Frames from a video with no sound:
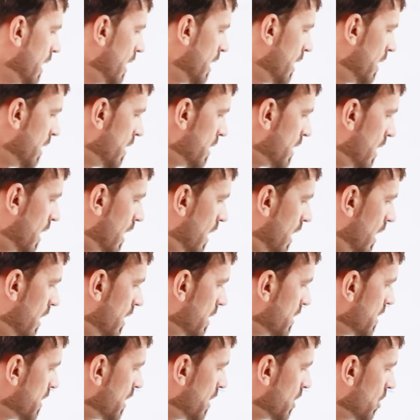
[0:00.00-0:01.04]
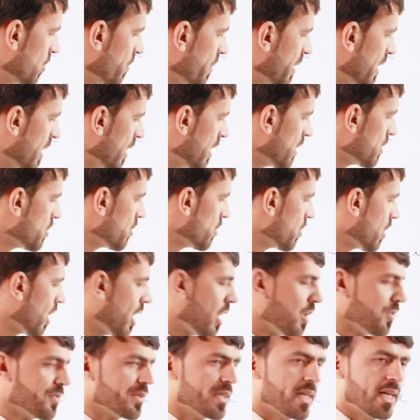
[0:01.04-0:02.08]
and the denominator
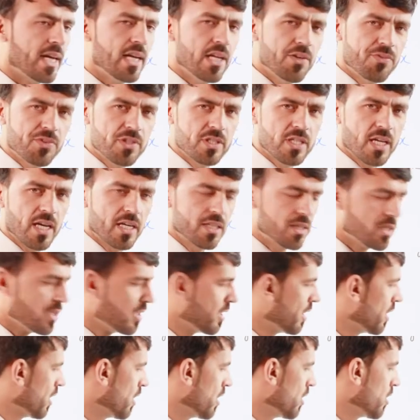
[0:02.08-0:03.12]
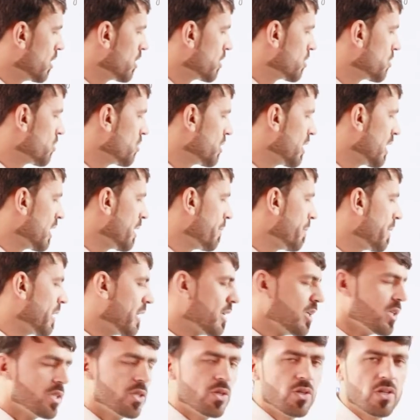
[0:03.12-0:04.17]
of the left side to the
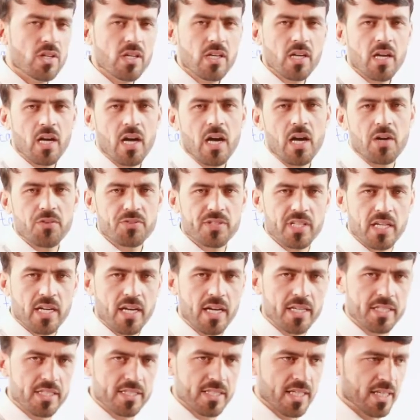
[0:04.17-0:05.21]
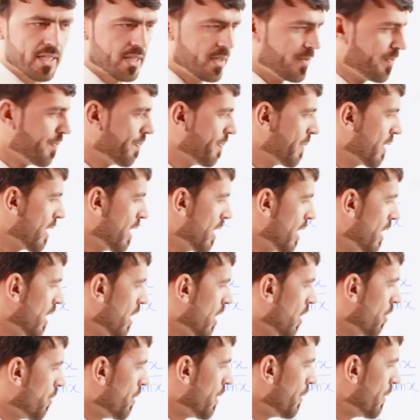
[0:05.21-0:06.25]
numerator of the right side.
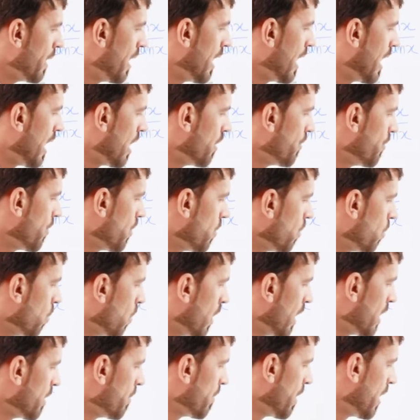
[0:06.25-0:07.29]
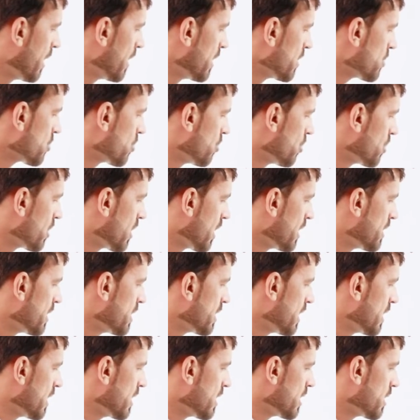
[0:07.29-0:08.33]
We will have 1 minus
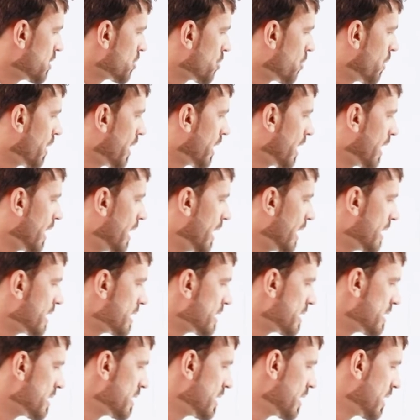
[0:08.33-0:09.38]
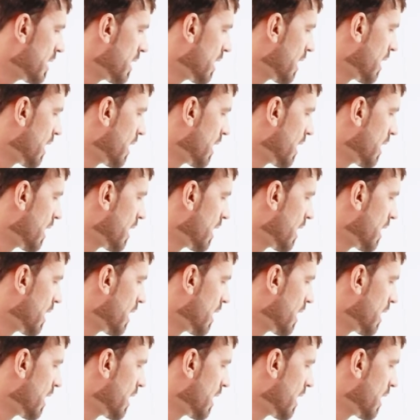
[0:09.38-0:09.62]
cotangent square x.